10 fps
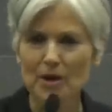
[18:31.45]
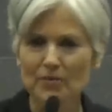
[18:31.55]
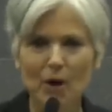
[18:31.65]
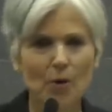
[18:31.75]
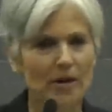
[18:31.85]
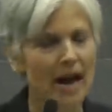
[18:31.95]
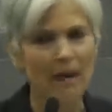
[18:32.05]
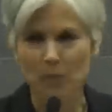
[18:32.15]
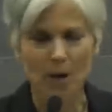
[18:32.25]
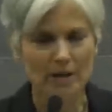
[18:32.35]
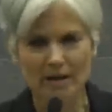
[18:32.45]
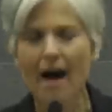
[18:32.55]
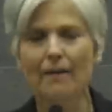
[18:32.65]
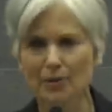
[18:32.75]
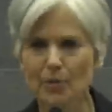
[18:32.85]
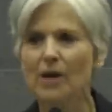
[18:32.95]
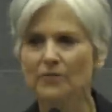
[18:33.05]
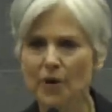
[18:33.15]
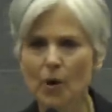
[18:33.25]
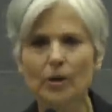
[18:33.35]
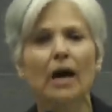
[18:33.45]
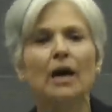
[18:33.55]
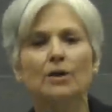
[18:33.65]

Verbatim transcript: one vote, not one dollar, one vote,